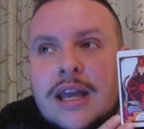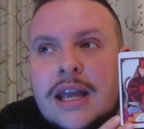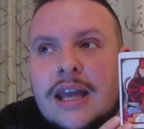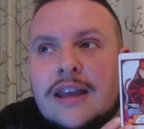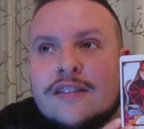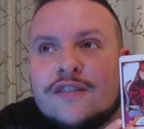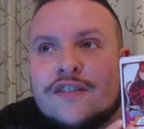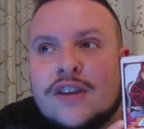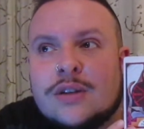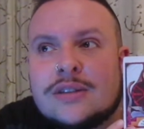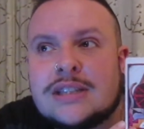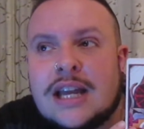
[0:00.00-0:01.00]
It
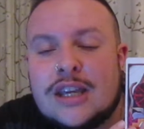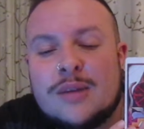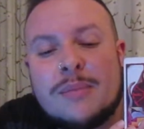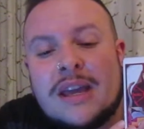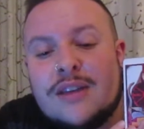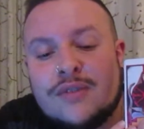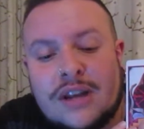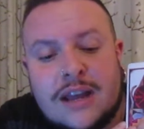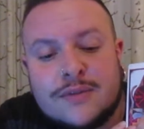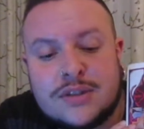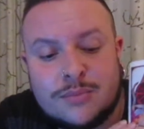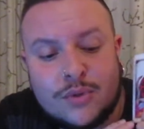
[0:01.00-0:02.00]
feels like you may even
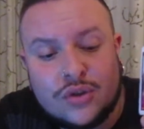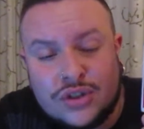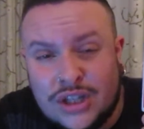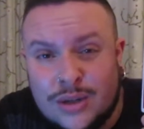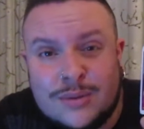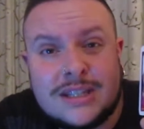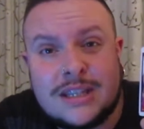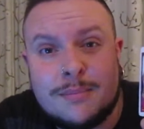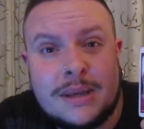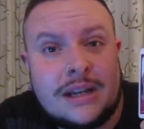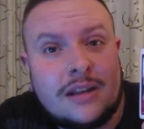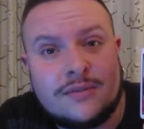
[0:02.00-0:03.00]
have some good news in the
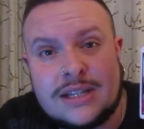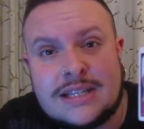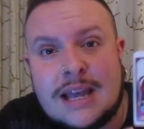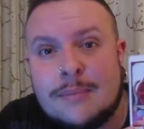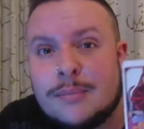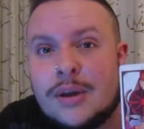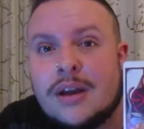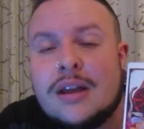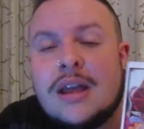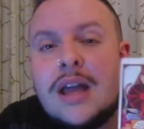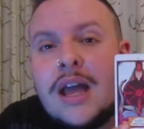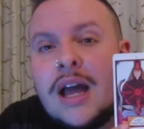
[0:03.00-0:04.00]
middle of December.
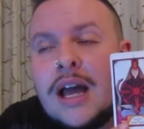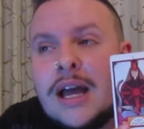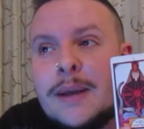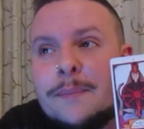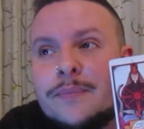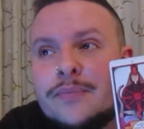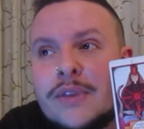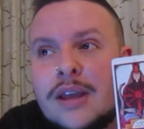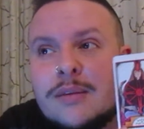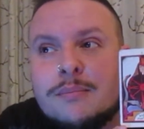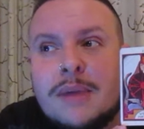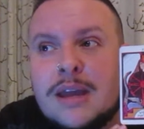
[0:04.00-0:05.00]

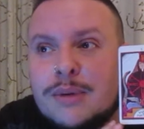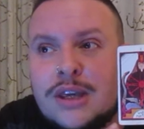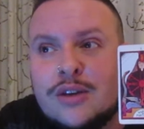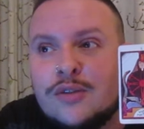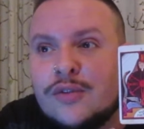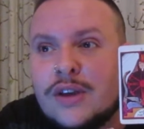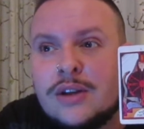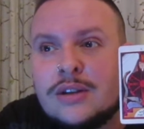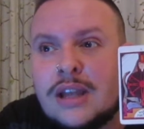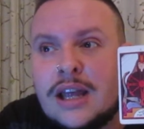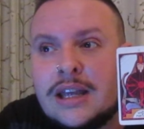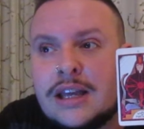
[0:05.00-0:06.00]
Maybe you feel
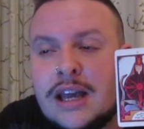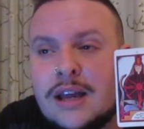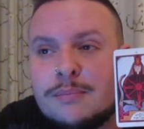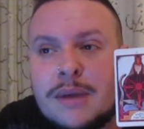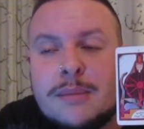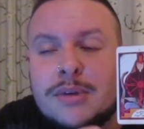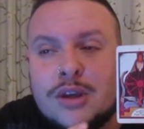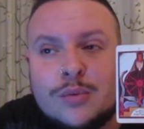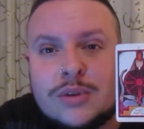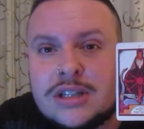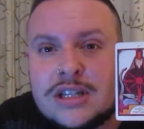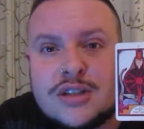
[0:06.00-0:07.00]
like maybe you
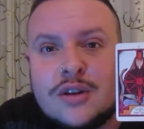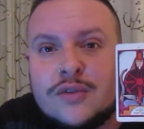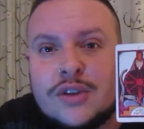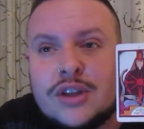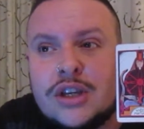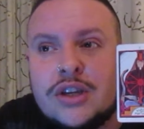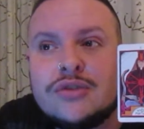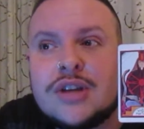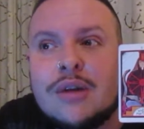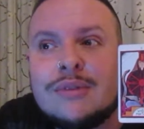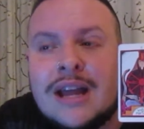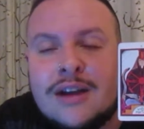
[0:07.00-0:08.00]
will discover that you
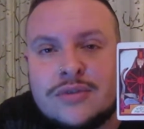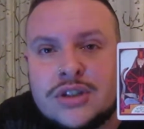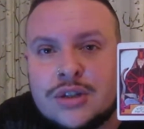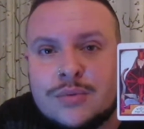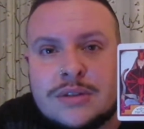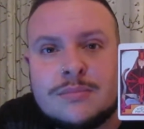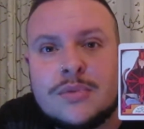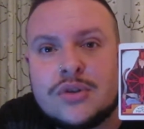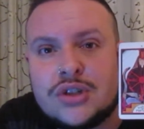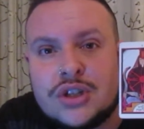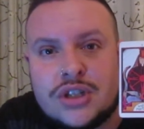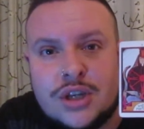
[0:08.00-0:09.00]
don't have to do as
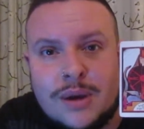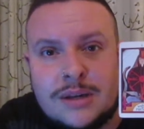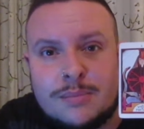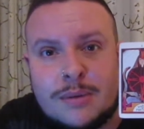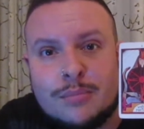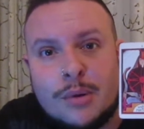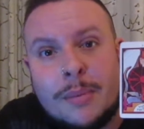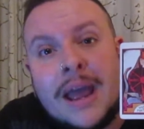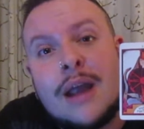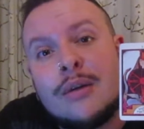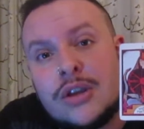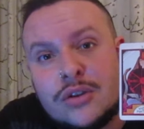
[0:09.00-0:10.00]
much as you had been
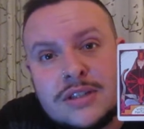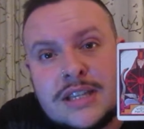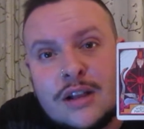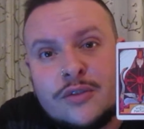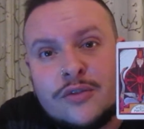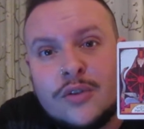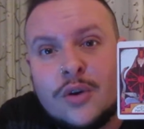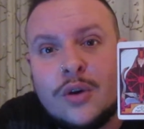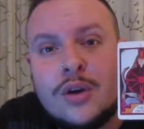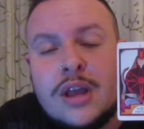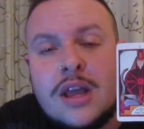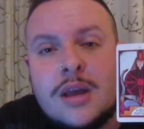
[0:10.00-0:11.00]
preparing yourself
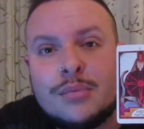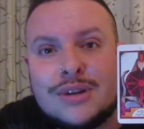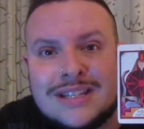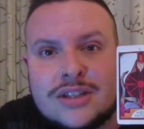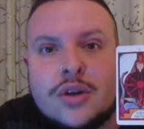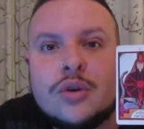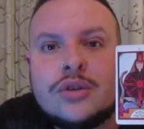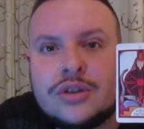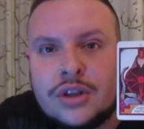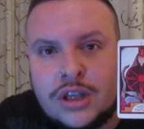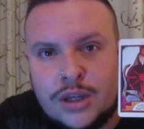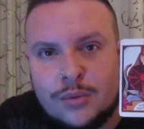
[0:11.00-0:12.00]
for, but it's good
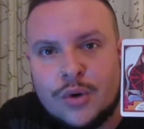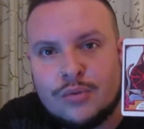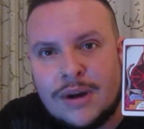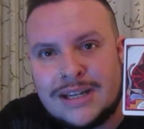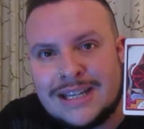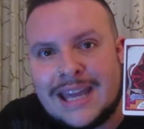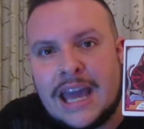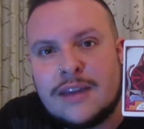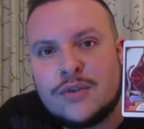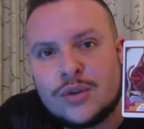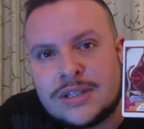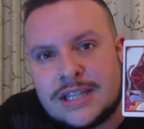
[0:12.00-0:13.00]
that you already
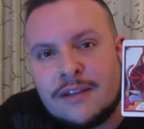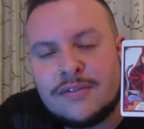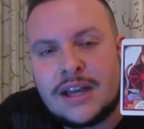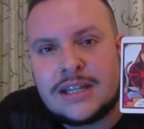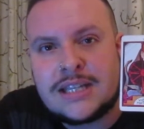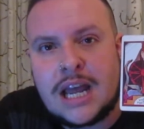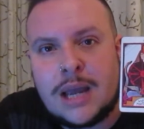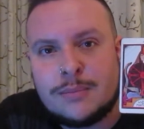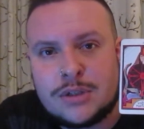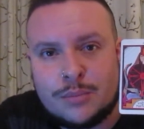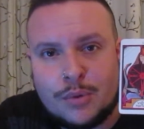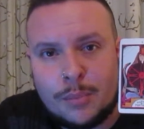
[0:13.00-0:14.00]
gave yourself that time
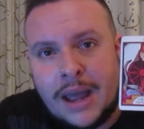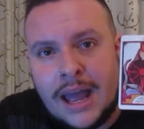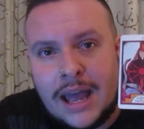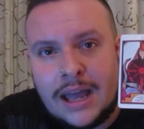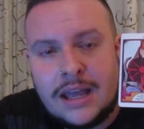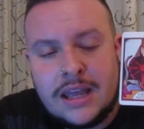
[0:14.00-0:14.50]
to prepare